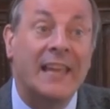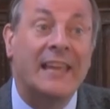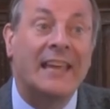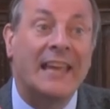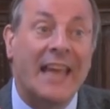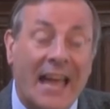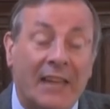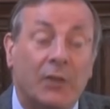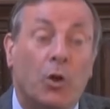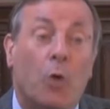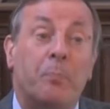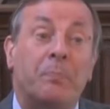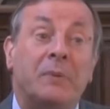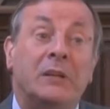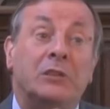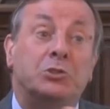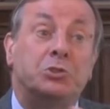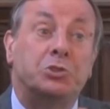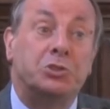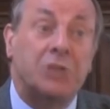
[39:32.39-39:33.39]
It cannot
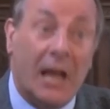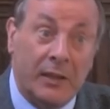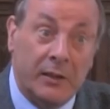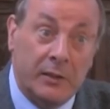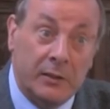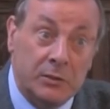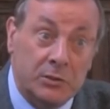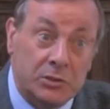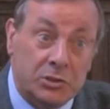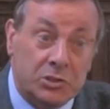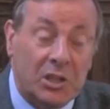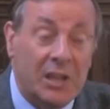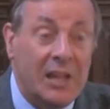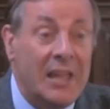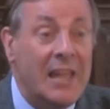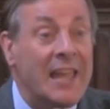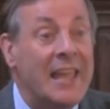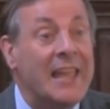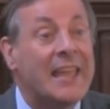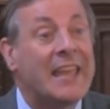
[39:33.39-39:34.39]
be challenged,
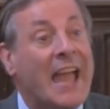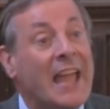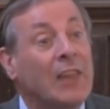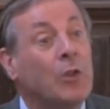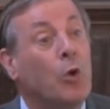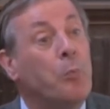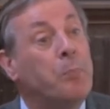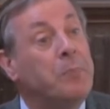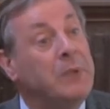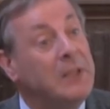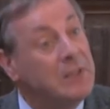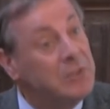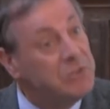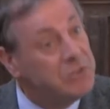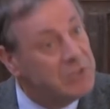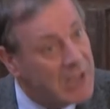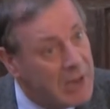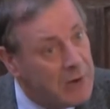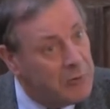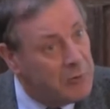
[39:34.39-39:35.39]
it cannot be
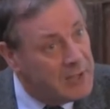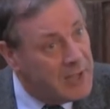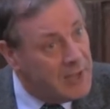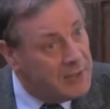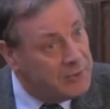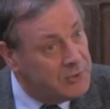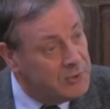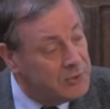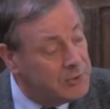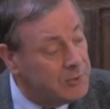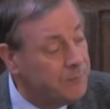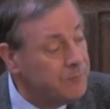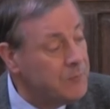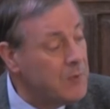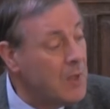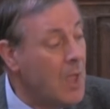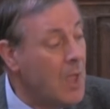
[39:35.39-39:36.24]
interrogated.